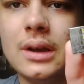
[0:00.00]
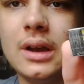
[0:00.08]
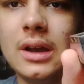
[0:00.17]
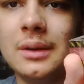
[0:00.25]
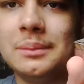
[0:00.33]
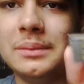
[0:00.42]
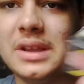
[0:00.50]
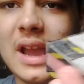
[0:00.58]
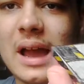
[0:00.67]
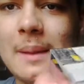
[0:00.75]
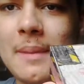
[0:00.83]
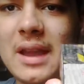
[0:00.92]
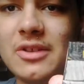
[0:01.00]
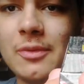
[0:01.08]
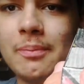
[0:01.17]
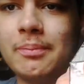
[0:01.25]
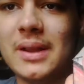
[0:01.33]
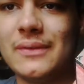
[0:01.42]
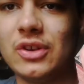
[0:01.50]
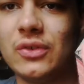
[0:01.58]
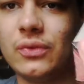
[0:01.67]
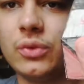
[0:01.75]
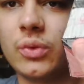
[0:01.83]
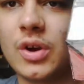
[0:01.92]
Yeah, I made Oblivion
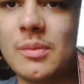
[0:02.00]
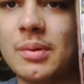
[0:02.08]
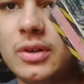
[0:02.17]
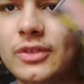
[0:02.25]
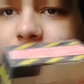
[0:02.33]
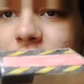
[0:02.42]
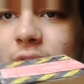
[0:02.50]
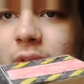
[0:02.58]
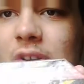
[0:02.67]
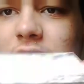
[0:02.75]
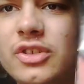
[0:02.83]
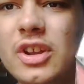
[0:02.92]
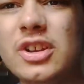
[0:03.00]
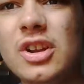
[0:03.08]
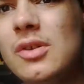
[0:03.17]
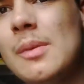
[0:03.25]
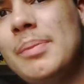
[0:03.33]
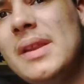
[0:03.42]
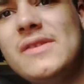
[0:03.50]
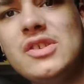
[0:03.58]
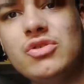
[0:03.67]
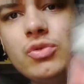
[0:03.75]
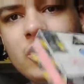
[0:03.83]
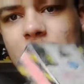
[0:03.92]
of all robots. Because I don't know,
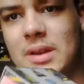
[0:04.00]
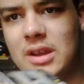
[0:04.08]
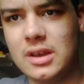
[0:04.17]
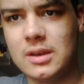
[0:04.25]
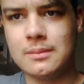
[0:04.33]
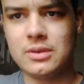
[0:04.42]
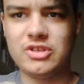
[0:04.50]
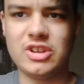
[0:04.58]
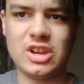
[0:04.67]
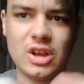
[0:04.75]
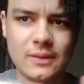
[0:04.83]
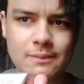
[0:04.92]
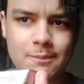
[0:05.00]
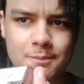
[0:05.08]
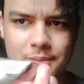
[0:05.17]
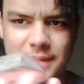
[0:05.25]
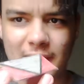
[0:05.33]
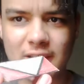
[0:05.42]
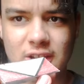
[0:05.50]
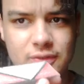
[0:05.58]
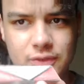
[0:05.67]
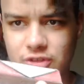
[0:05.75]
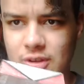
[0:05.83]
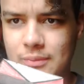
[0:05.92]
Oblivion's always been a machine I've liked
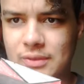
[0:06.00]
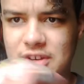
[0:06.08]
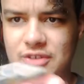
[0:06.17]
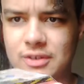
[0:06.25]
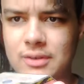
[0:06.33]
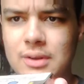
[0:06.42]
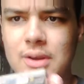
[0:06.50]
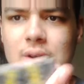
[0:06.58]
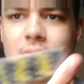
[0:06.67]
for some reason.